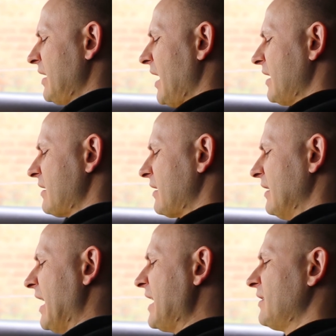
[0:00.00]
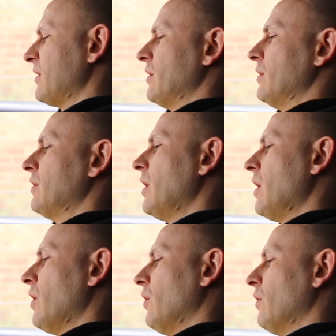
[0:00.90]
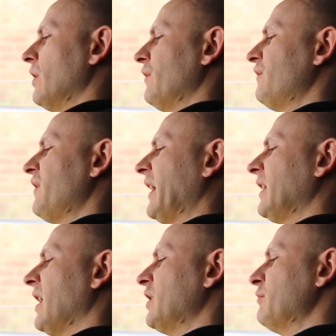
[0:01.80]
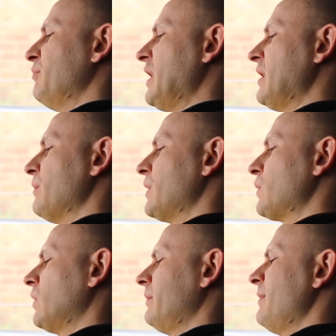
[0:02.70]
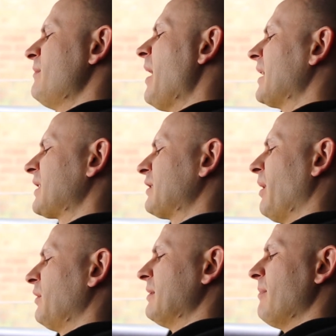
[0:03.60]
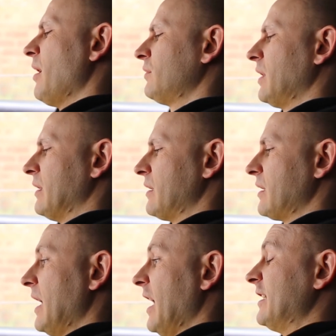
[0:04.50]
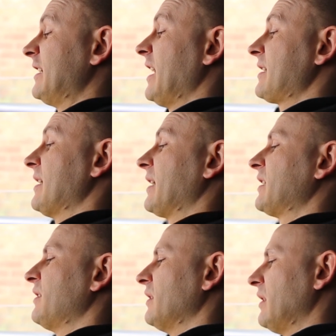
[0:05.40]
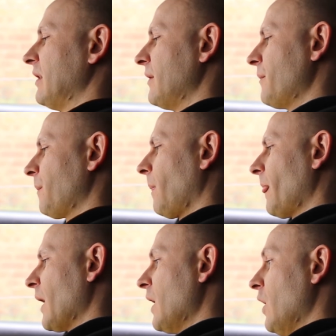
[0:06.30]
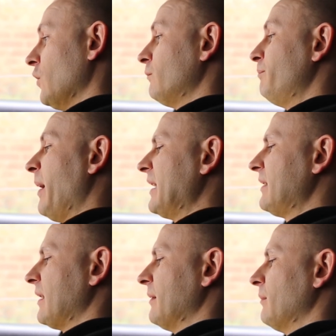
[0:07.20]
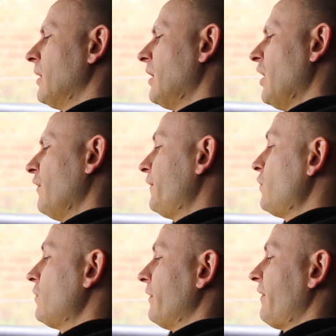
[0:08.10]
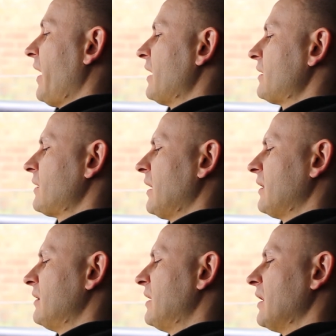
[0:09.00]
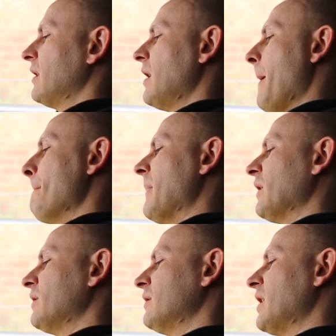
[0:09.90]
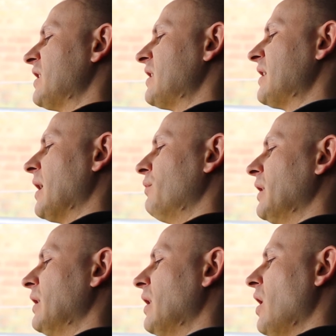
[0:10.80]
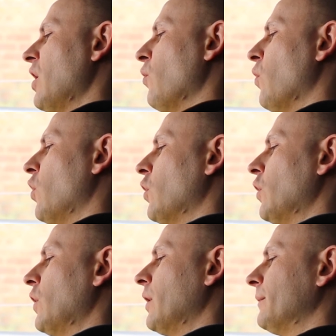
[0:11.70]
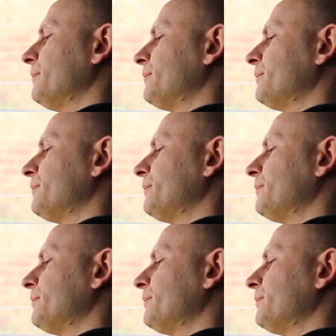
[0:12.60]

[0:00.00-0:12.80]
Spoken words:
tallest laser or fatline beams would be masked by the mountains and Tesla activity. On Paysem, few of us at the monastery wore